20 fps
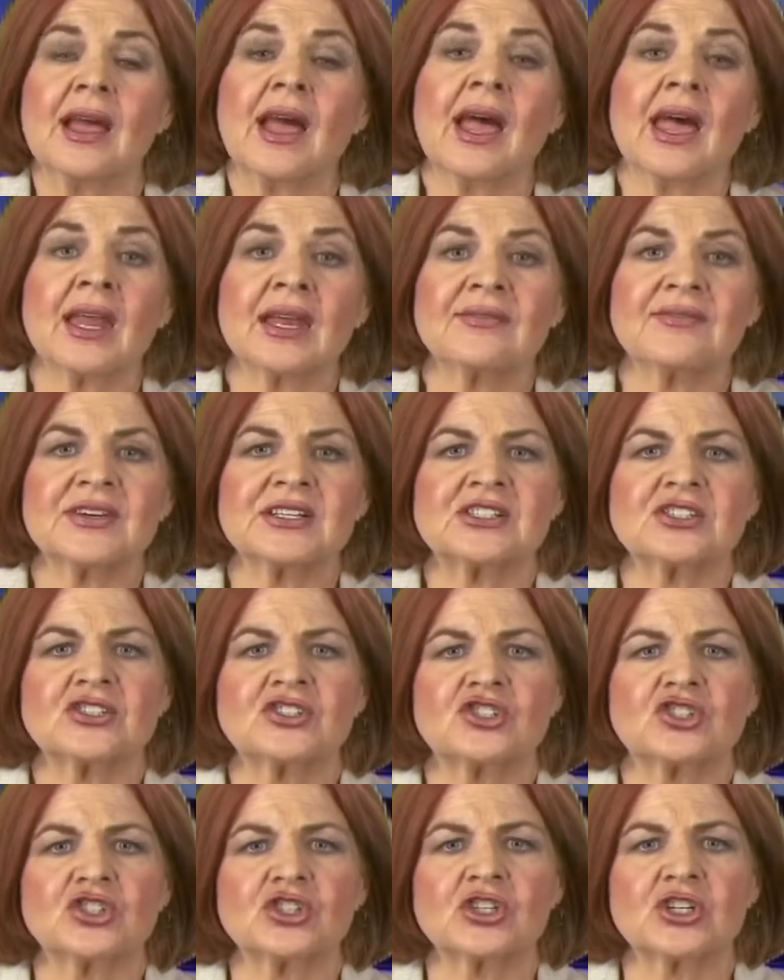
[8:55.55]
And if he's
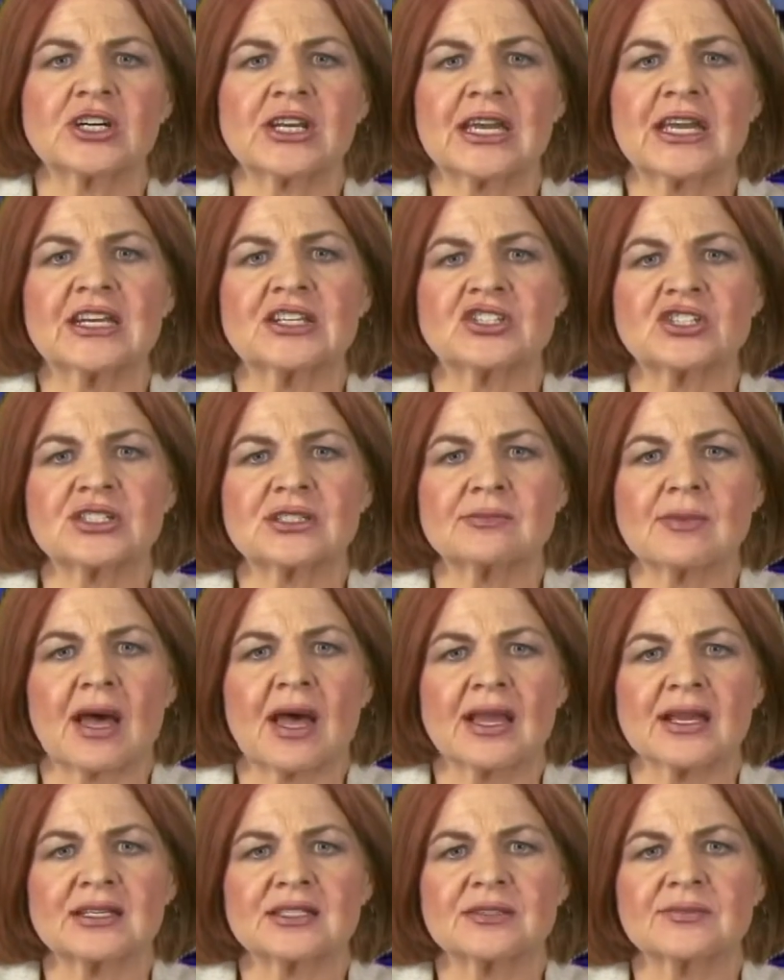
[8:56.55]
a jerk, he just
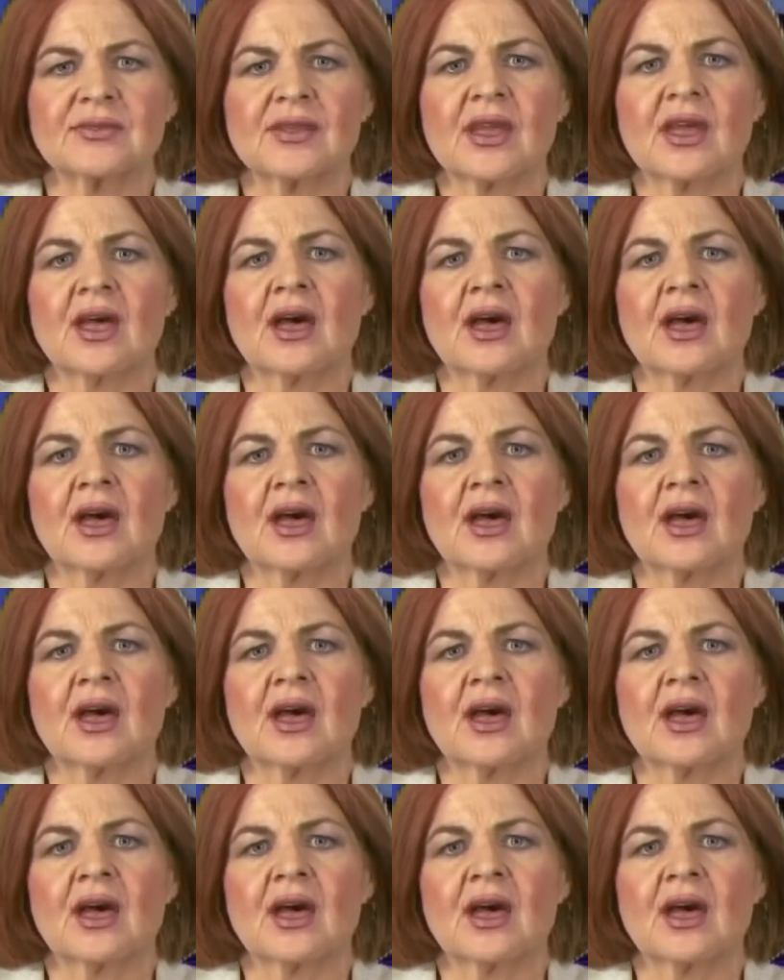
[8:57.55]
might.